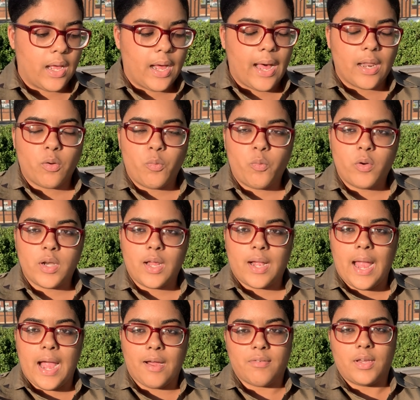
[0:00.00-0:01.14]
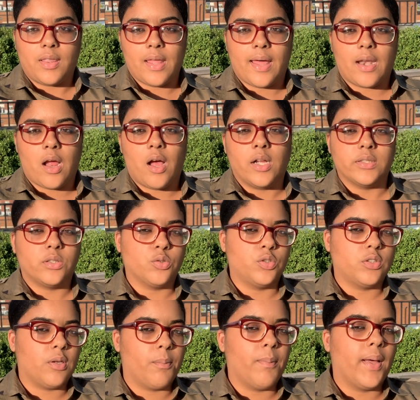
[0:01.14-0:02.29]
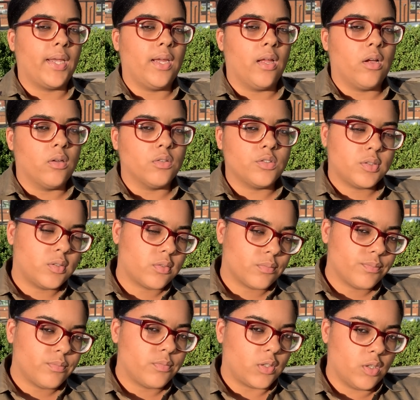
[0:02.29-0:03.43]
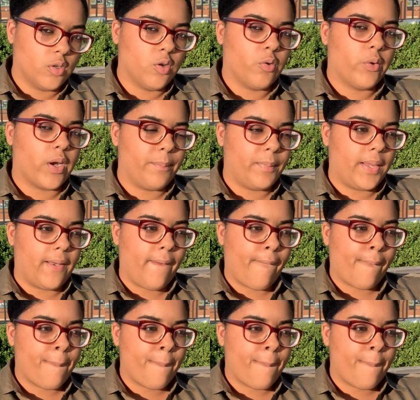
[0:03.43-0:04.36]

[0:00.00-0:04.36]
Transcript: I don't want to carry that on to somebody else. You know what I mean?